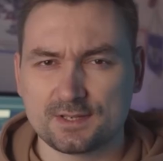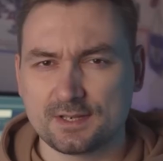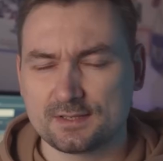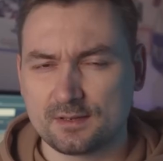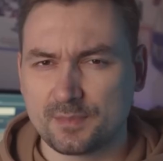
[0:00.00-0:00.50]
to
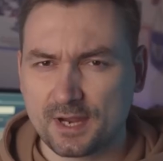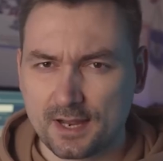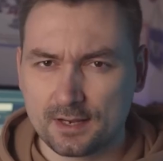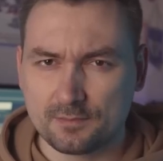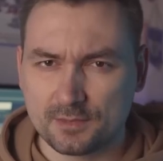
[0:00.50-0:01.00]
me that if
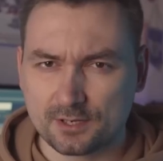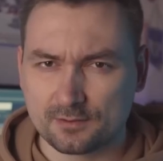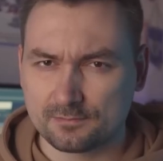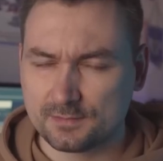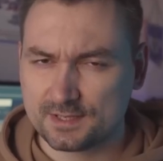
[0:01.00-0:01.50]
not for the
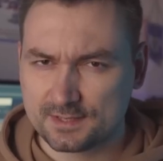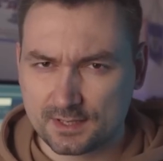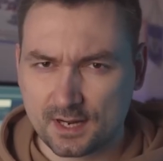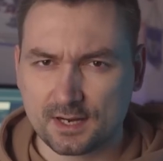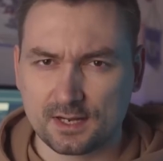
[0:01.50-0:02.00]
current state of
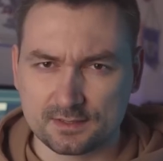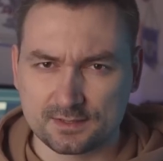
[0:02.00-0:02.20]
things in